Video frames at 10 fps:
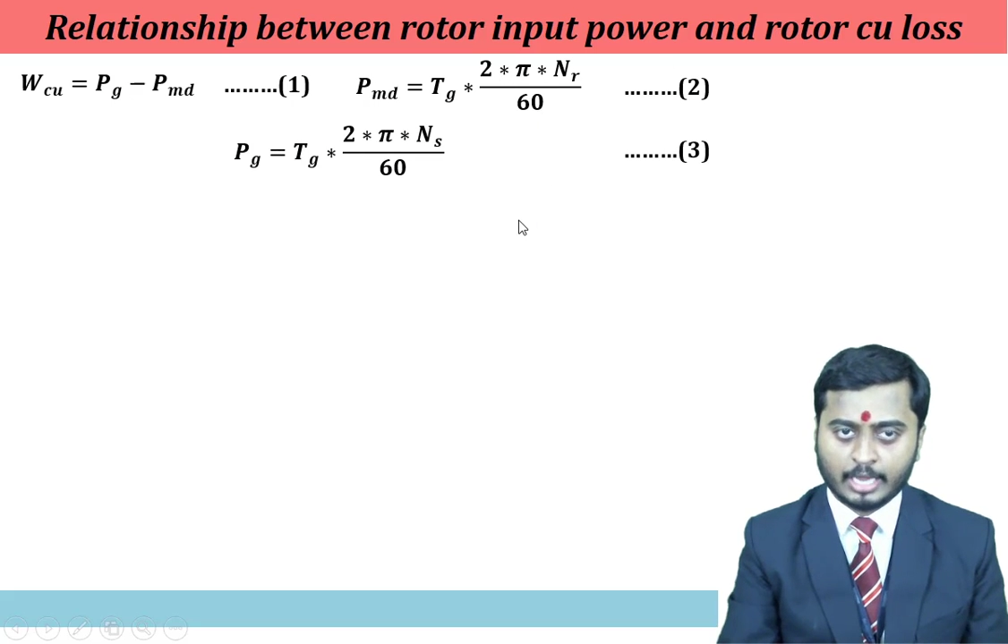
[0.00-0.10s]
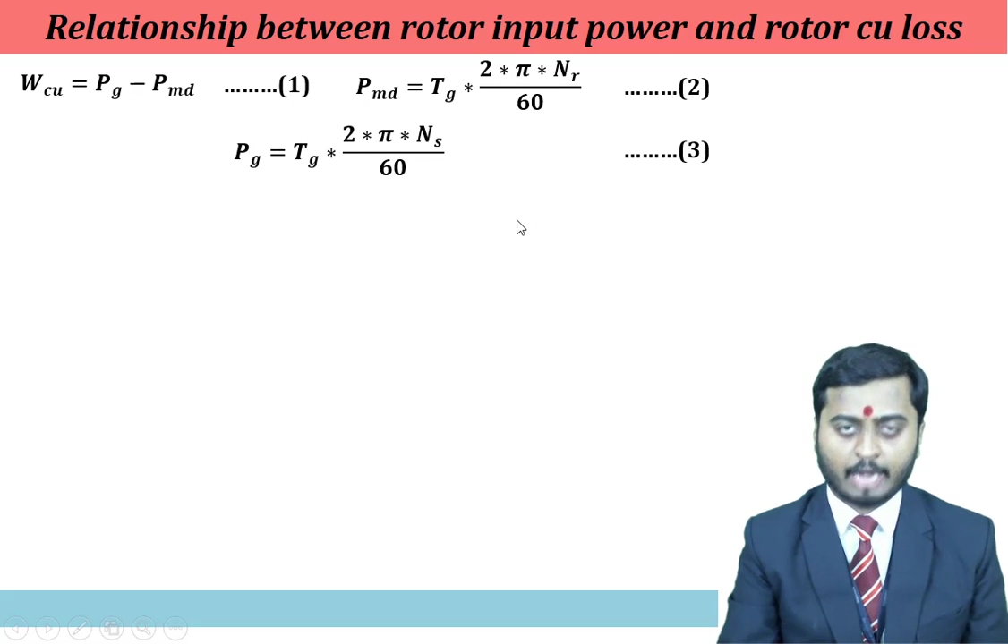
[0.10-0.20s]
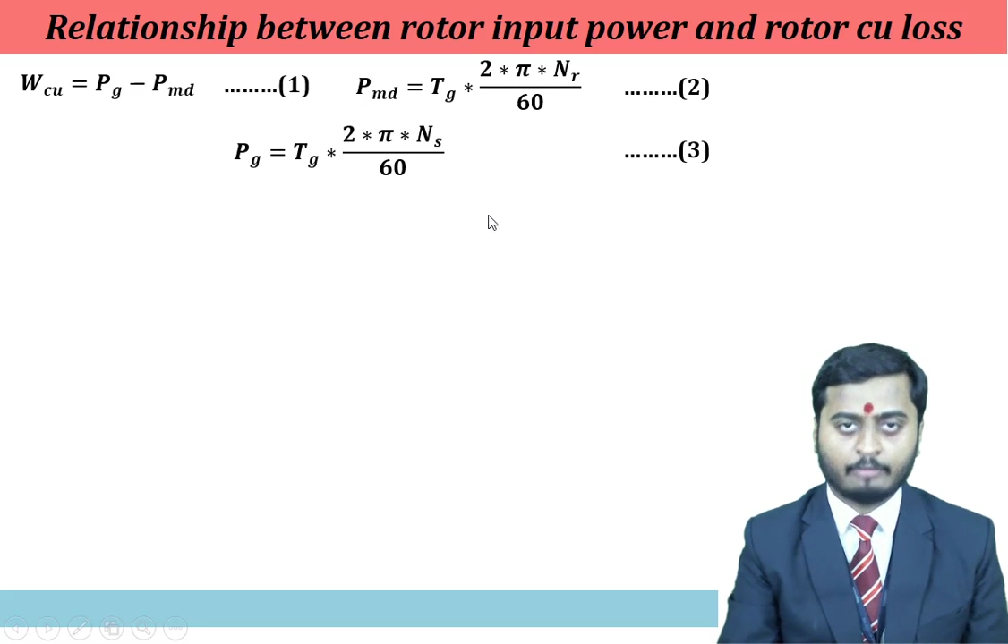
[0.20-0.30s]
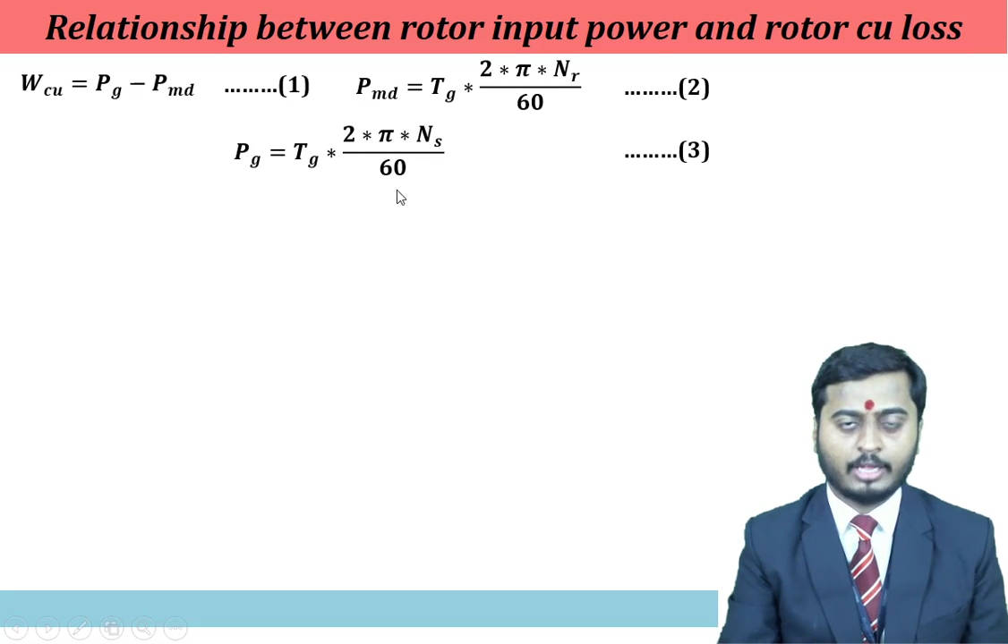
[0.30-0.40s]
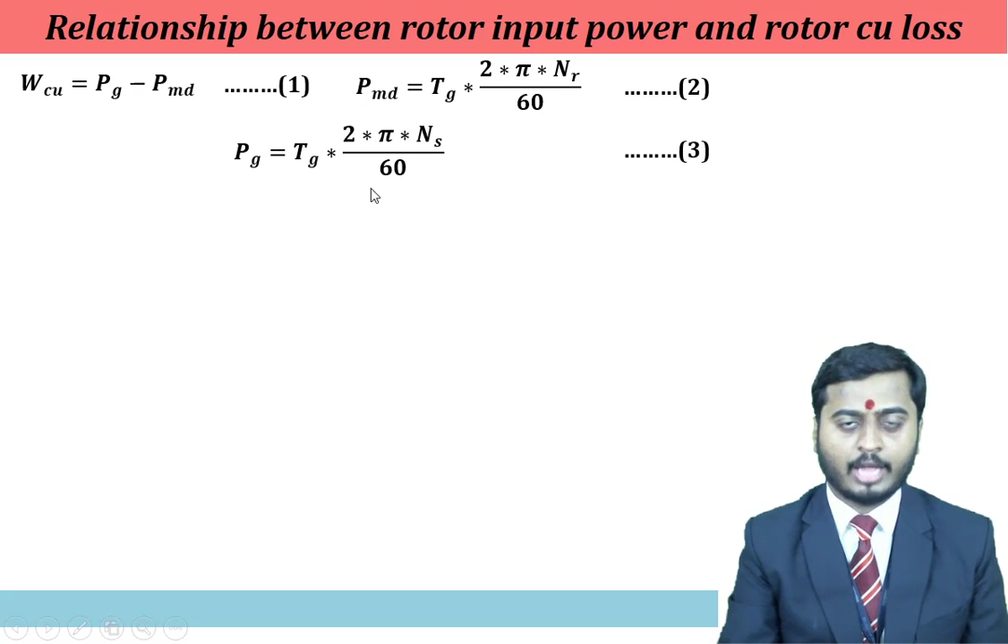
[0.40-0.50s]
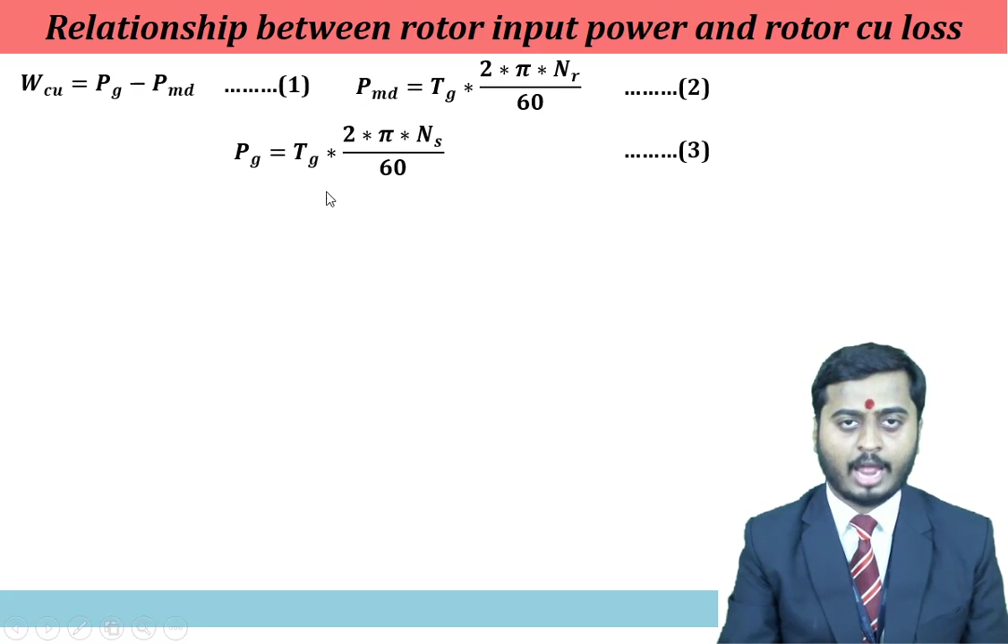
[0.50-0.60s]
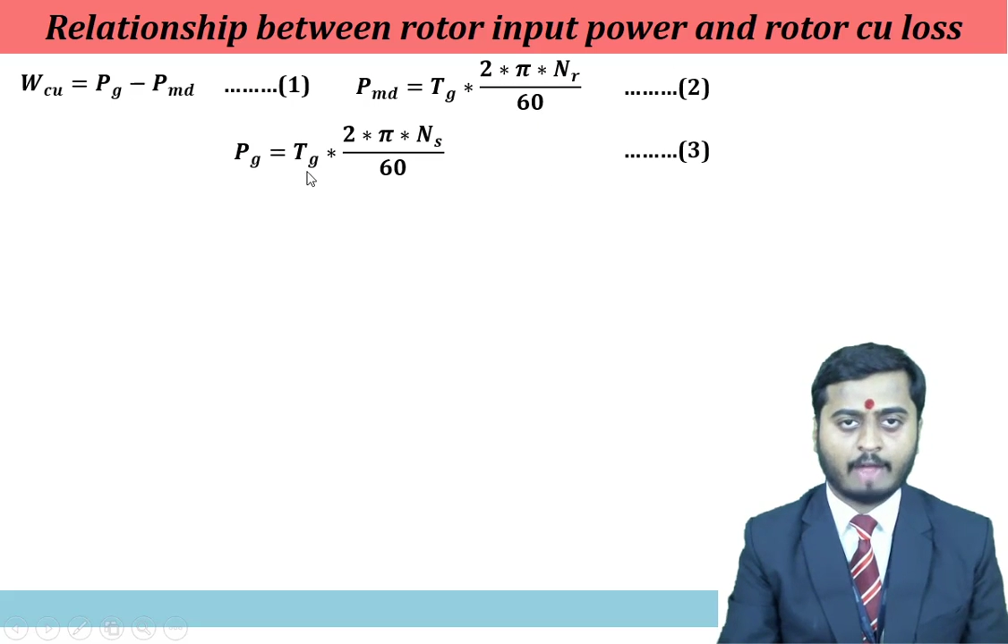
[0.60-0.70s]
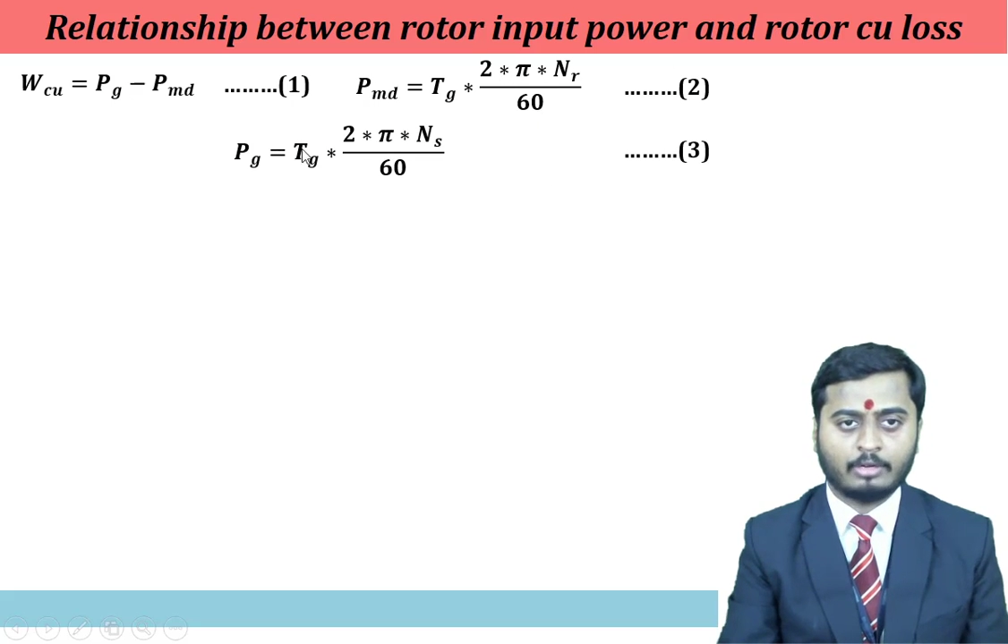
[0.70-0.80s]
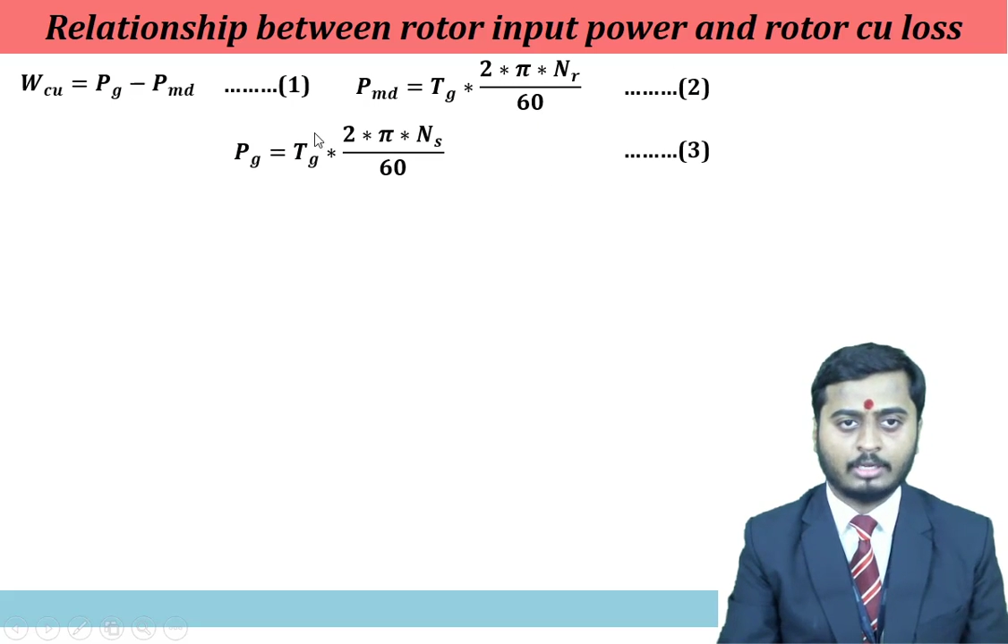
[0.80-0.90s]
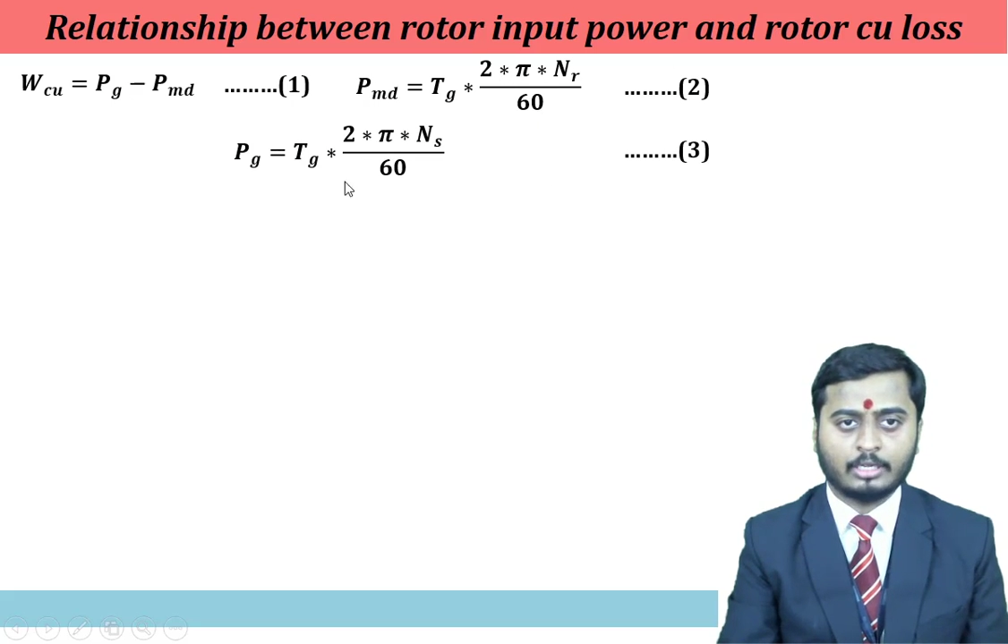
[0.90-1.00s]
And we
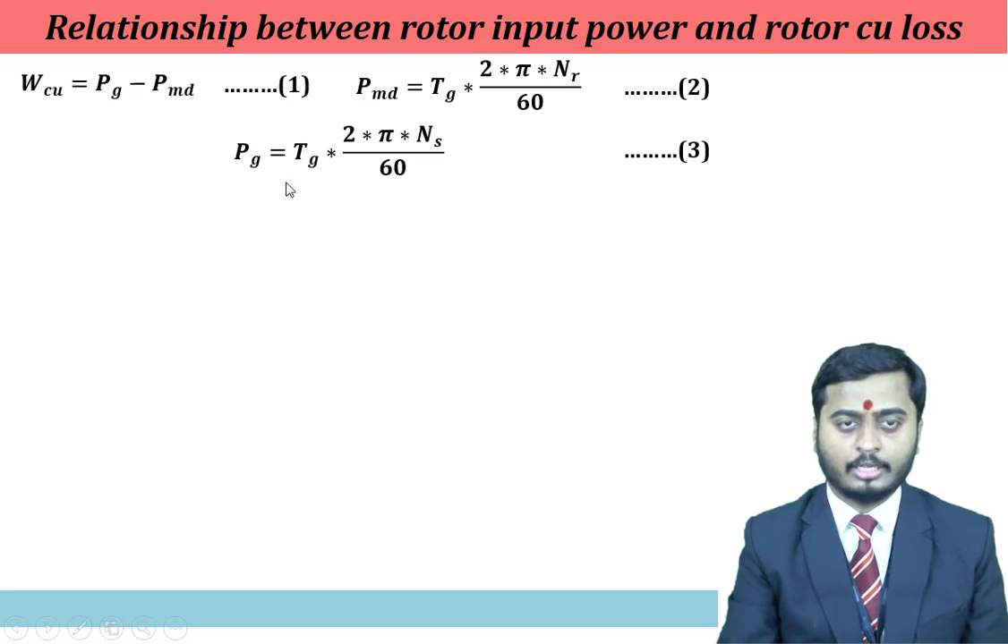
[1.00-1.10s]
have